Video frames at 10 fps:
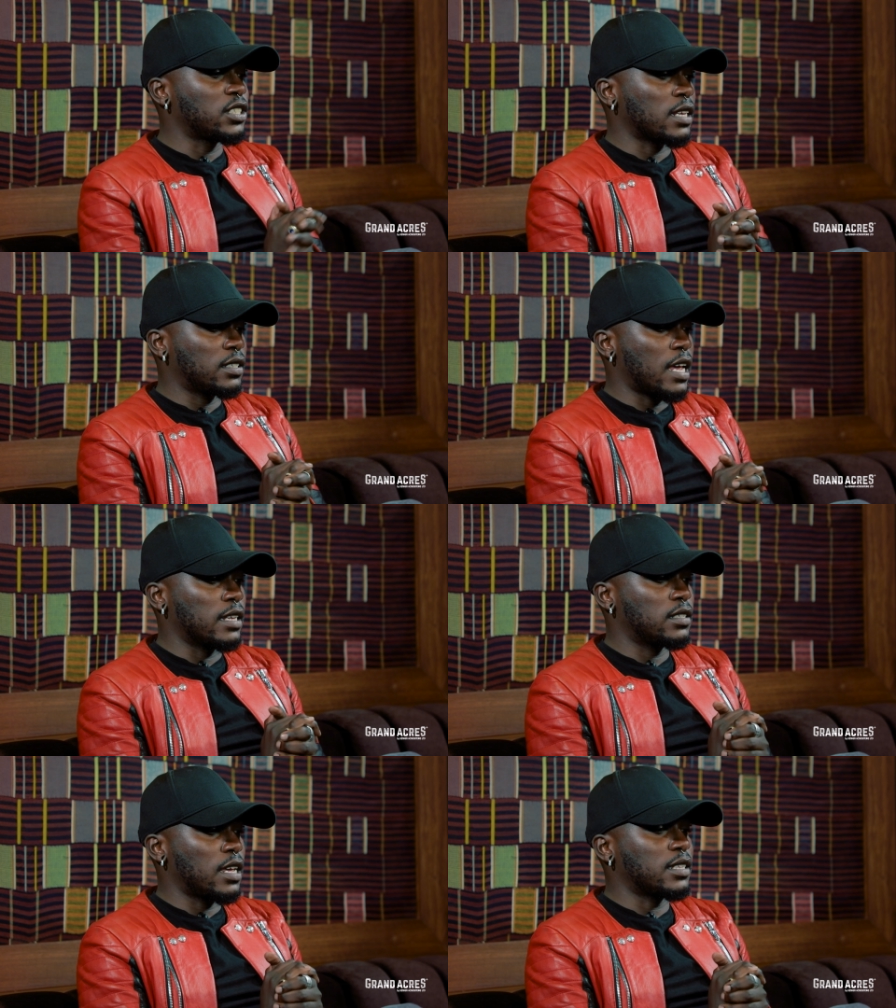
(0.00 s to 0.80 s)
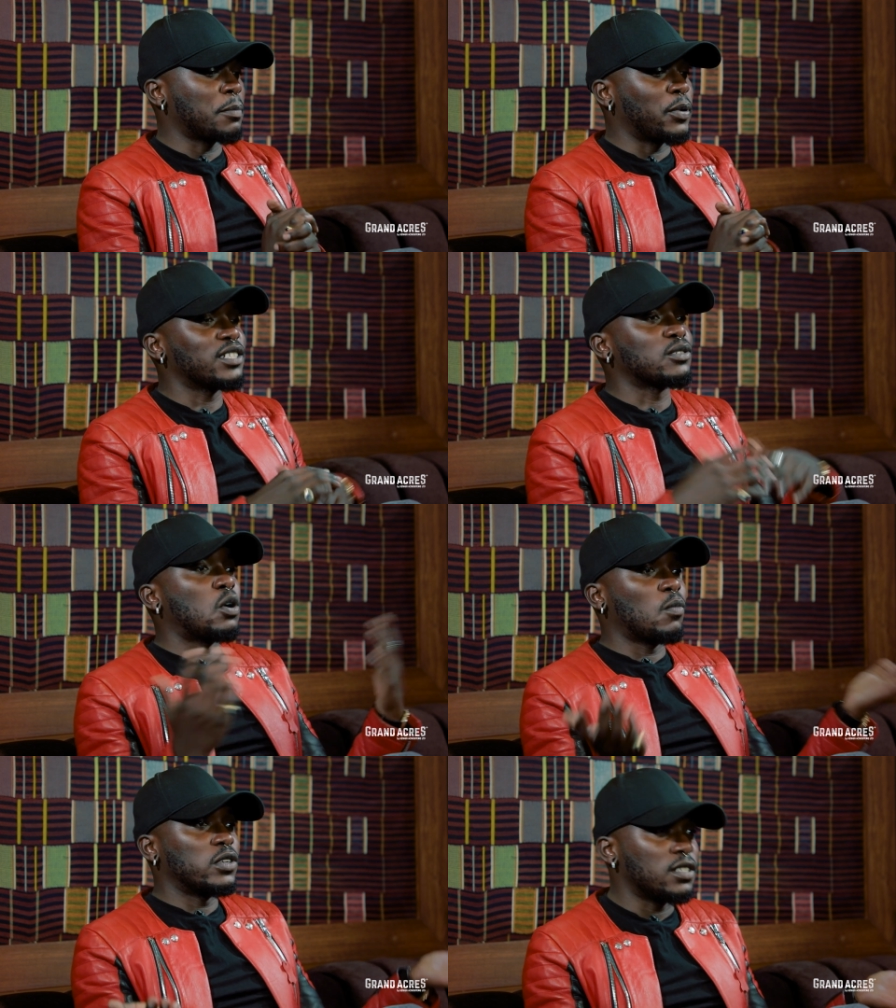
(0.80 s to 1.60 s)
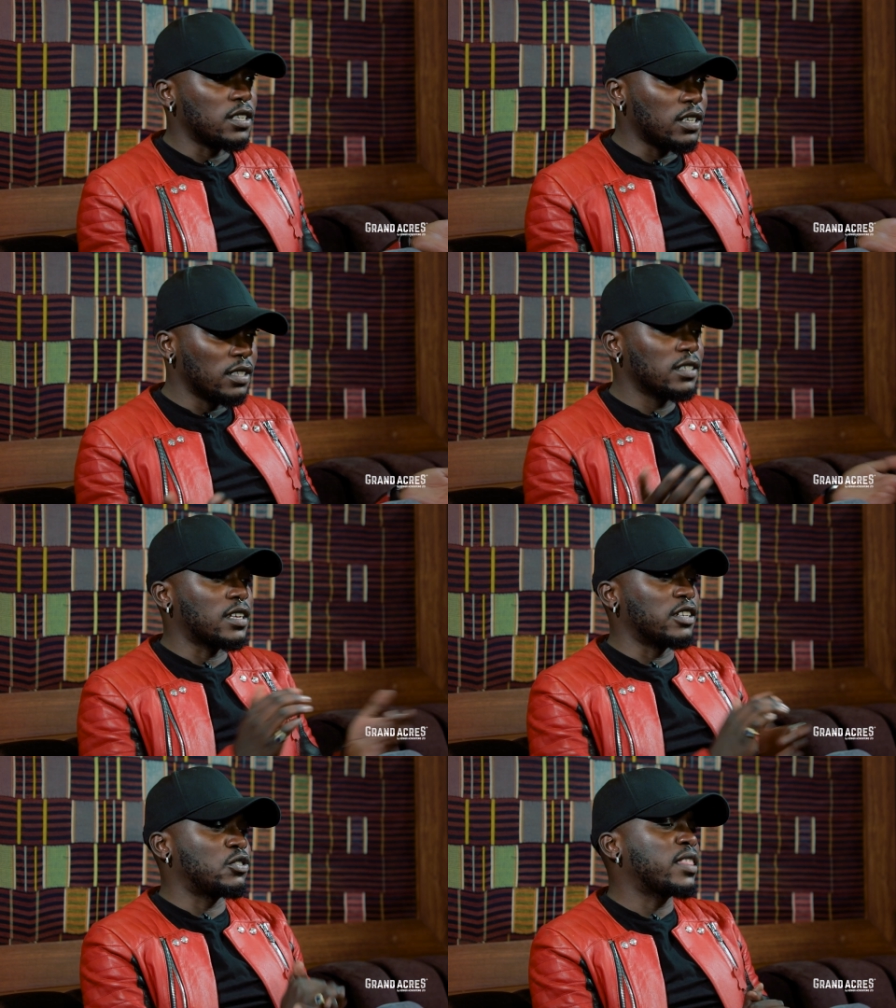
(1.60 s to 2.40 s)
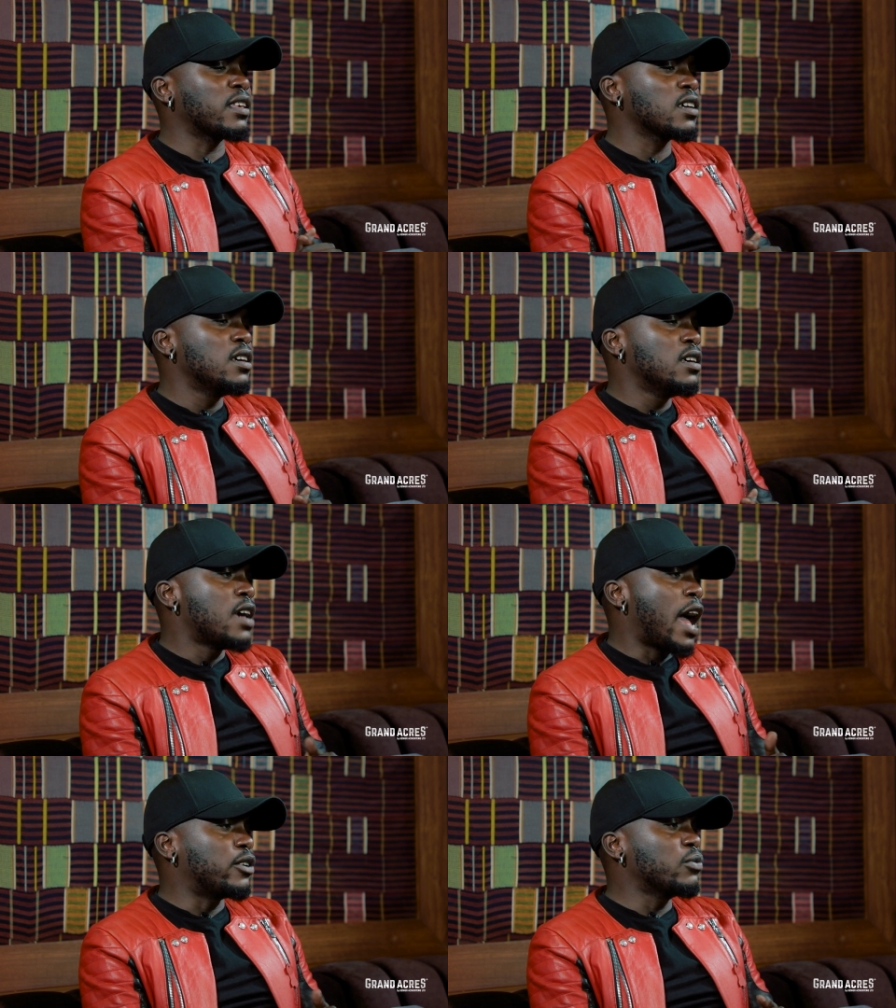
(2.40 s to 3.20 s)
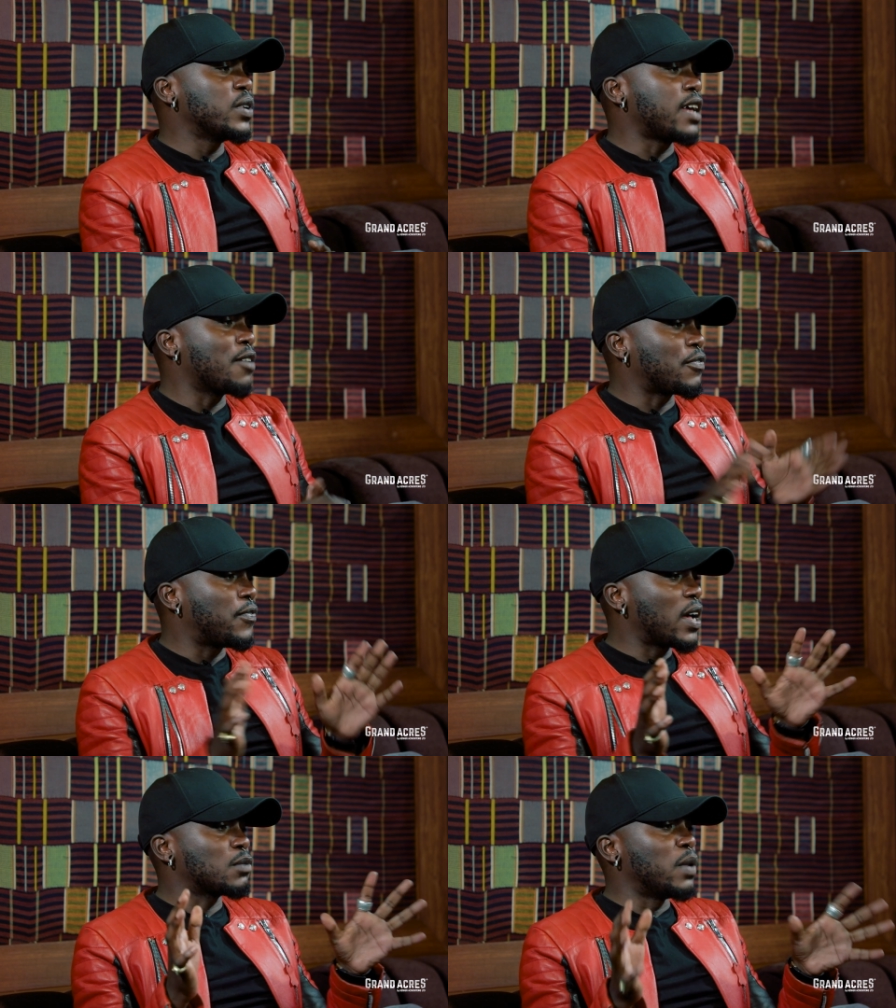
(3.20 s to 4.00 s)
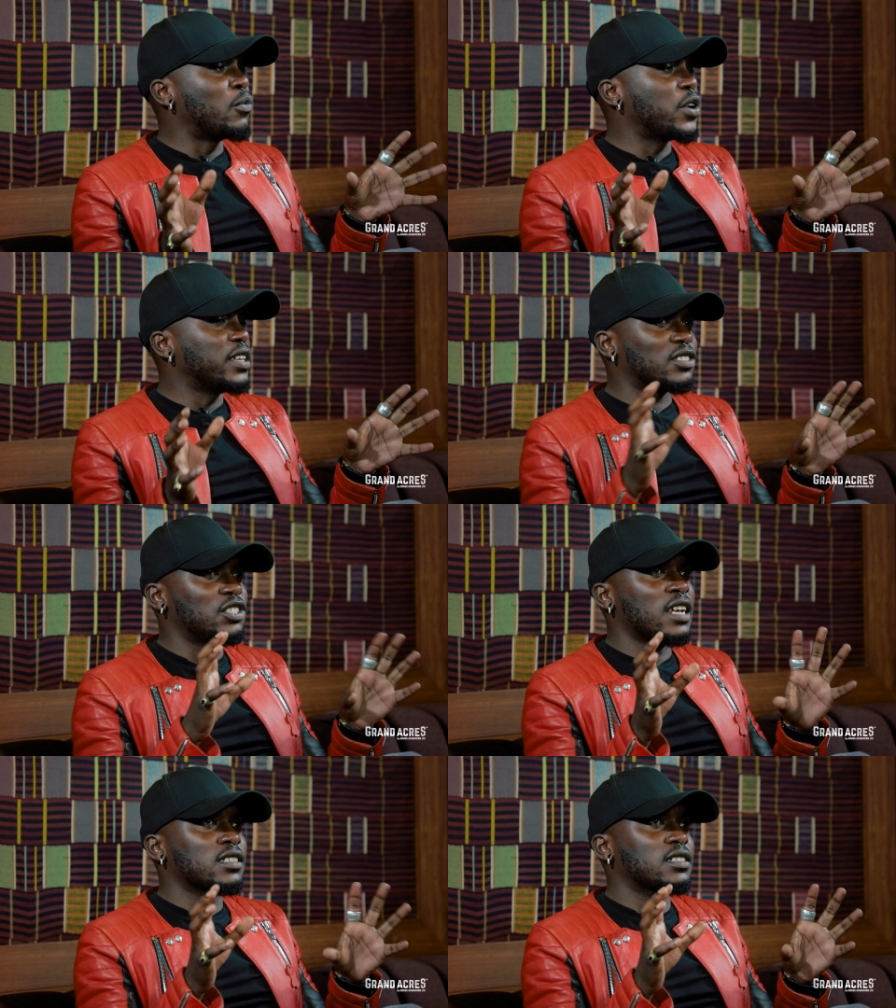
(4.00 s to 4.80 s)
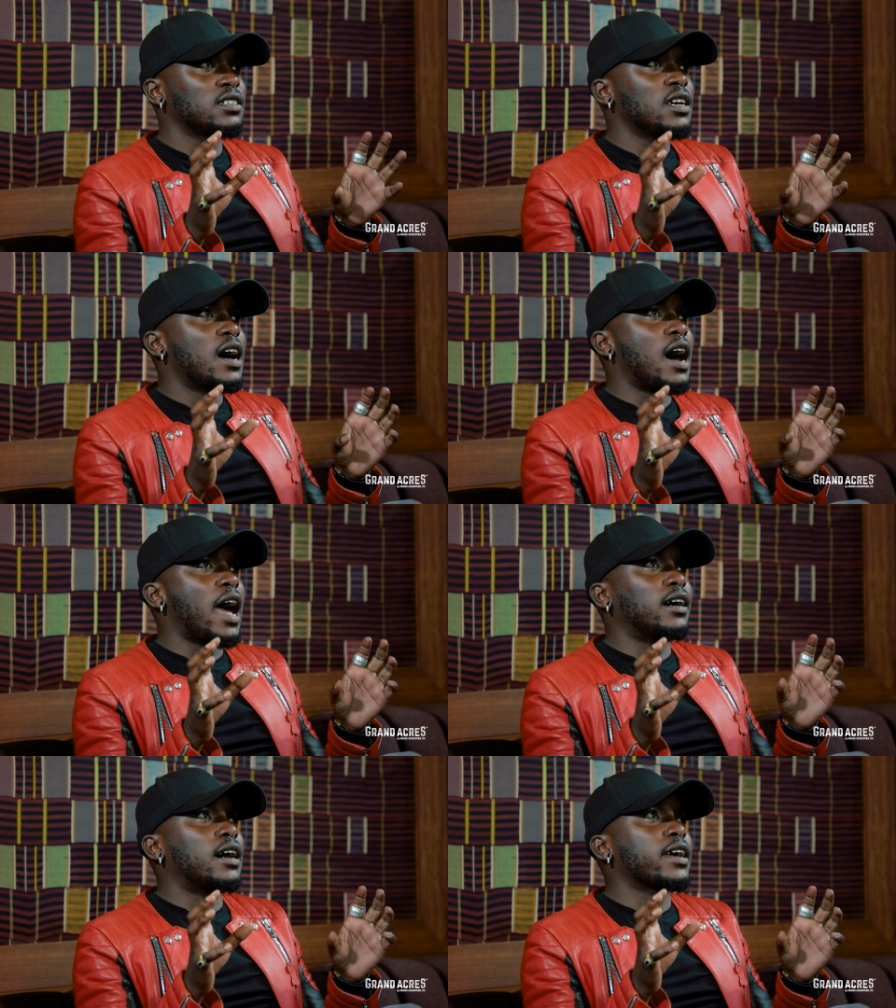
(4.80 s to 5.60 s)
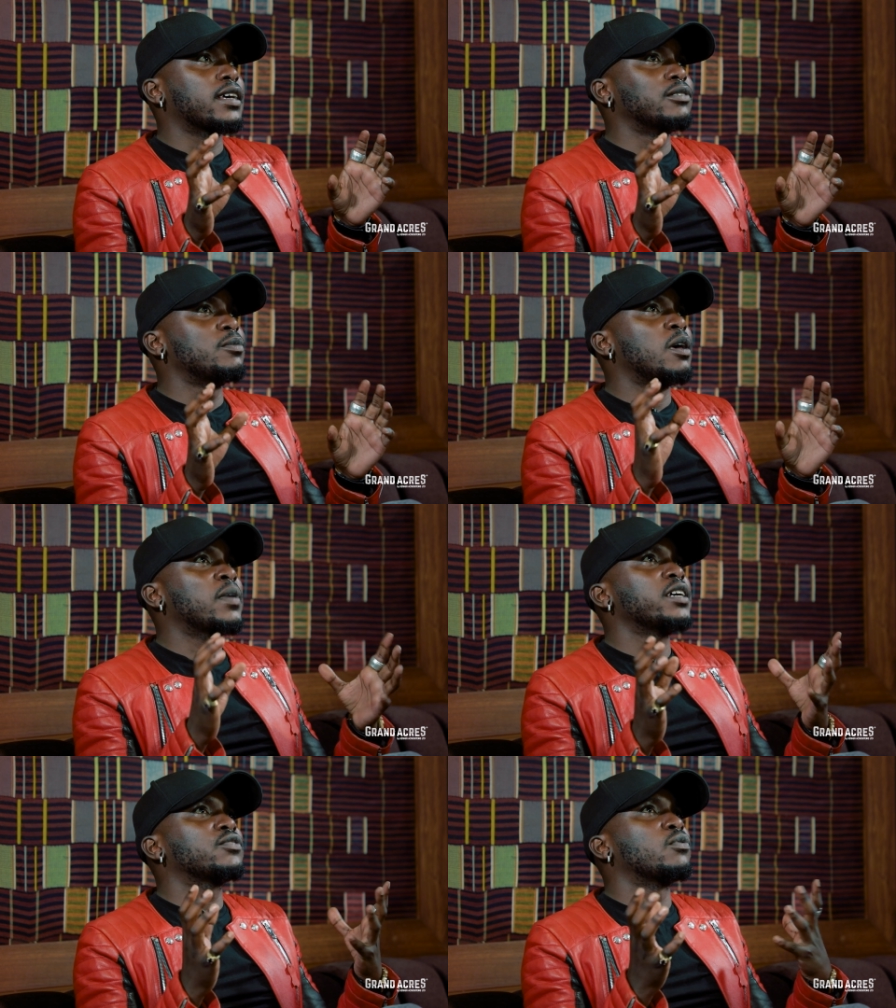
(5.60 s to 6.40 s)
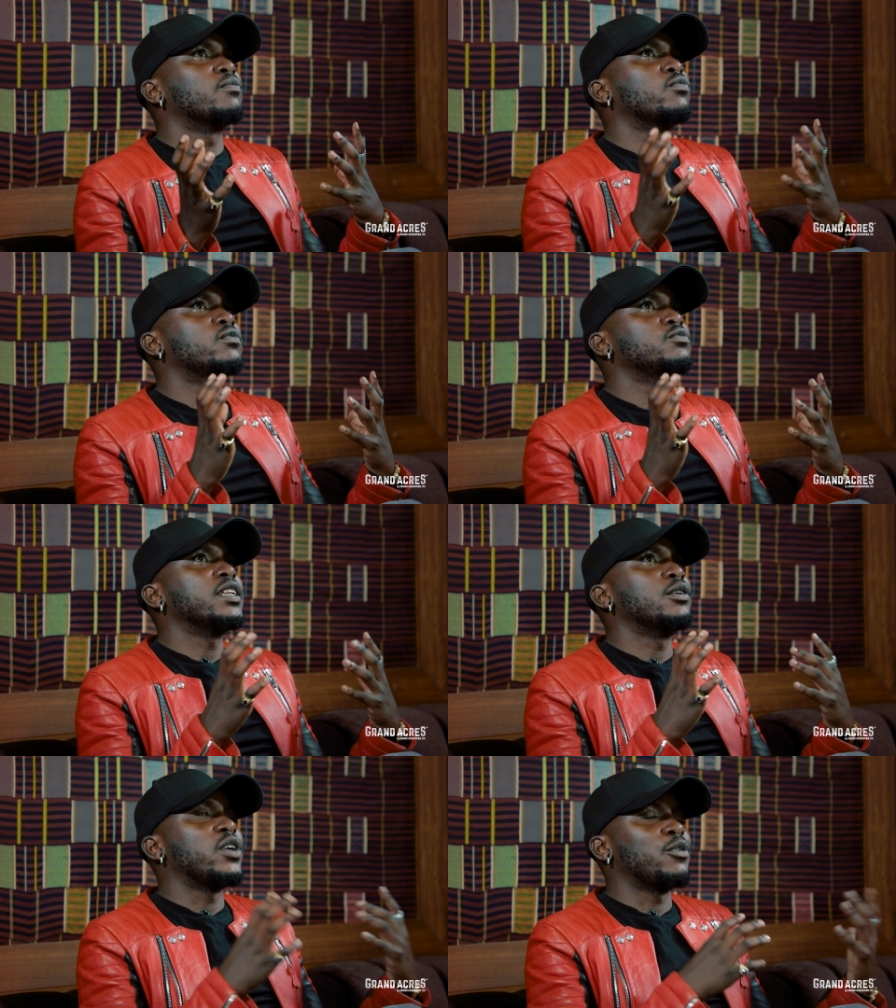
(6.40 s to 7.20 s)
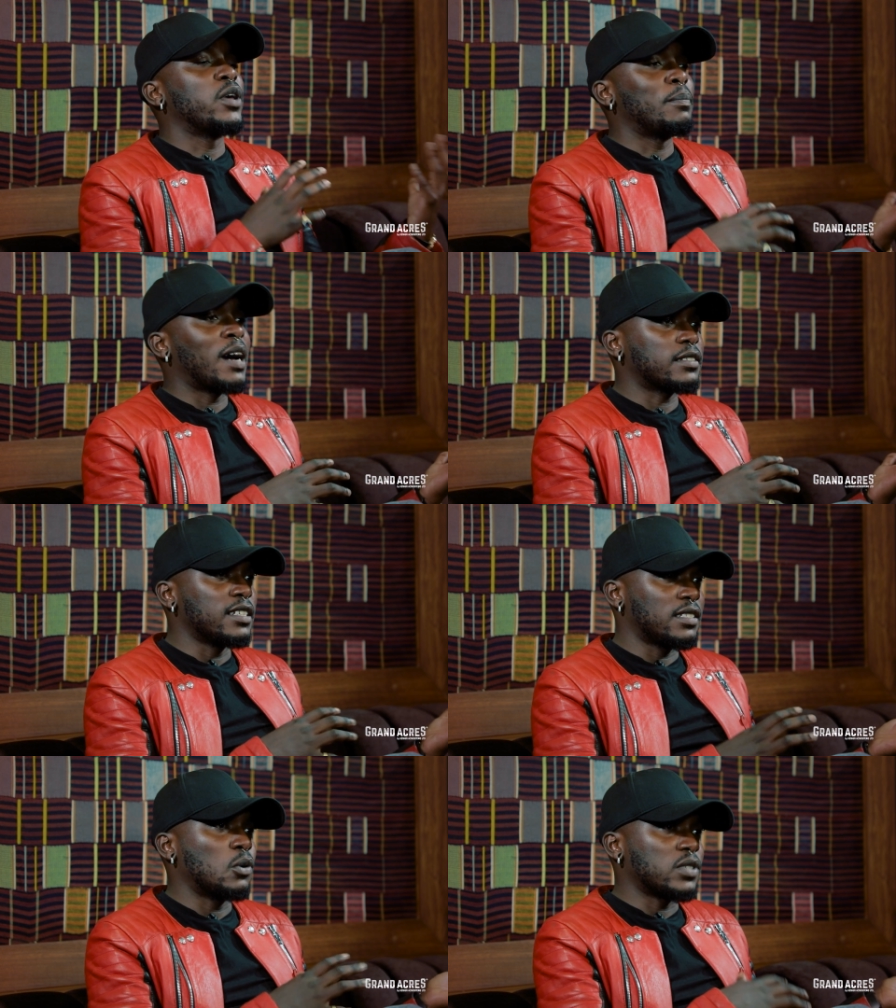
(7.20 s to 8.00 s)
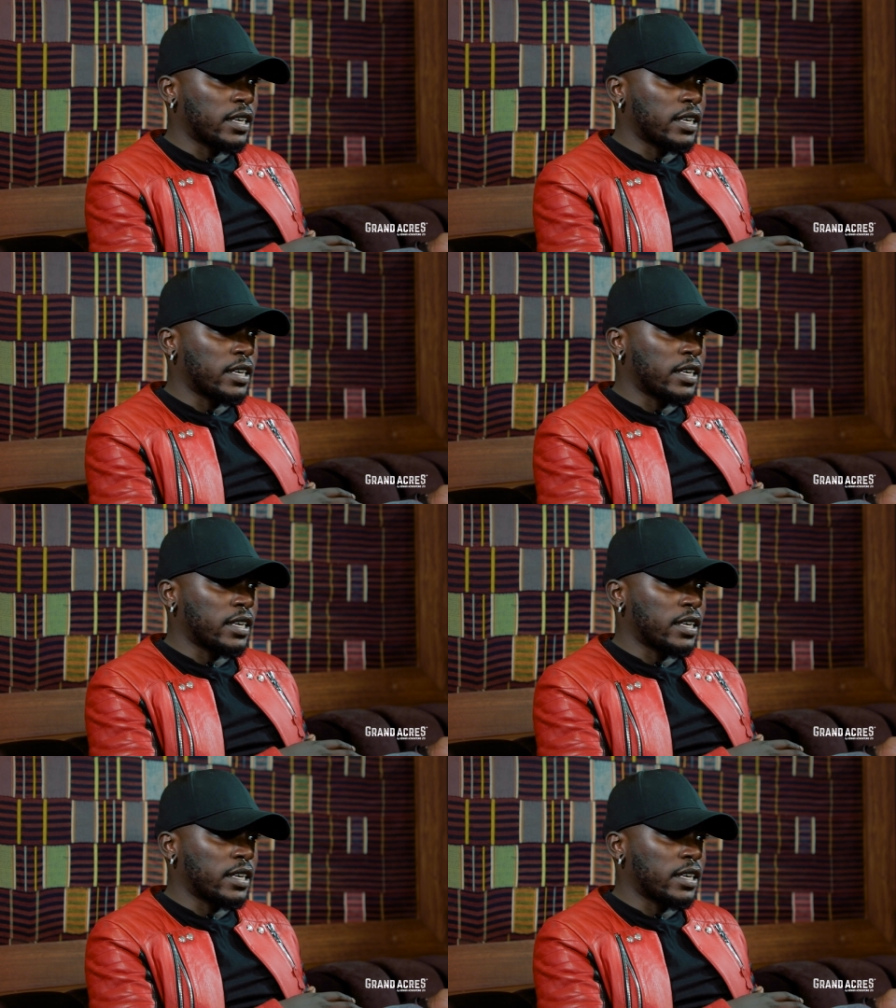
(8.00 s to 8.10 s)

just as a precious commodity in this country, I think I don't really have a first memory. It's just I can remember it from really way back since I was a